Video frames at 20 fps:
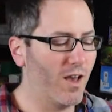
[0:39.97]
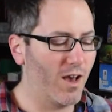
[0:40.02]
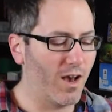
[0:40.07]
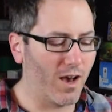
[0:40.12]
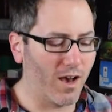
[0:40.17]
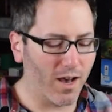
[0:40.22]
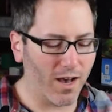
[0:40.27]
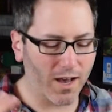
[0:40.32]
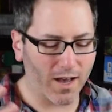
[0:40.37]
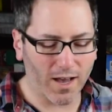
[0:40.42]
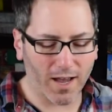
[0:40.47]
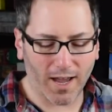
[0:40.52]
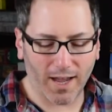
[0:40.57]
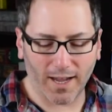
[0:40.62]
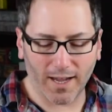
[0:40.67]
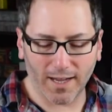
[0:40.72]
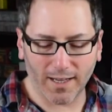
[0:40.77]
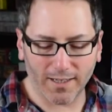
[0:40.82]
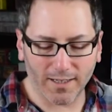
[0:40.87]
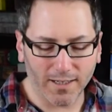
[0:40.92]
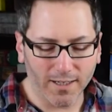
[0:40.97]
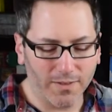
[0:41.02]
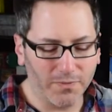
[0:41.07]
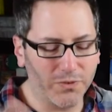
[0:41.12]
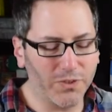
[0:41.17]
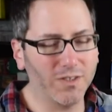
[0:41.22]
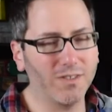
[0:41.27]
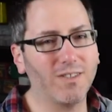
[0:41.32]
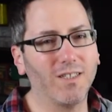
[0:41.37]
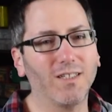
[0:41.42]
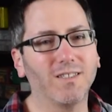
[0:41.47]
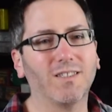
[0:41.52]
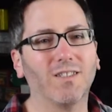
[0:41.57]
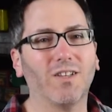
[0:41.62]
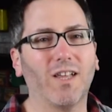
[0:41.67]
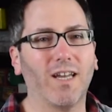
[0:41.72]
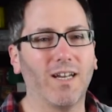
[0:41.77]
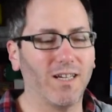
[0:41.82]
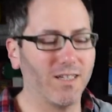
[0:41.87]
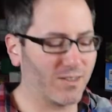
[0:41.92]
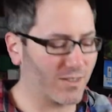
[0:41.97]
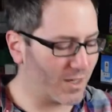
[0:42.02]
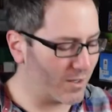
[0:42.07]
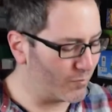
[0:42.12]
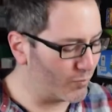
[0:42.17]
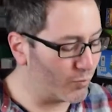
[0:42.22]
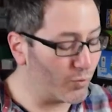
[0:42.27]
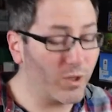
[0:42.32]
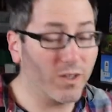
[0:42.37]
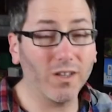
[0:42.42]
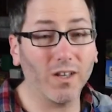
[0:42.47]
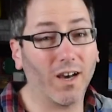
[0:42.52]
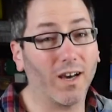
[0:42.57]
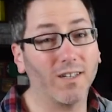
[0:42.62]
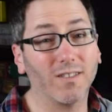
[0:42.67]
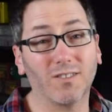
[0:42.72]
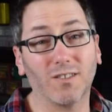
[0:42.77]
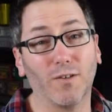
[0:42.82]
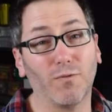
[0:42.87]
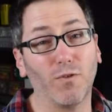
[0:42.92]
And DC is the latest, and really honestly,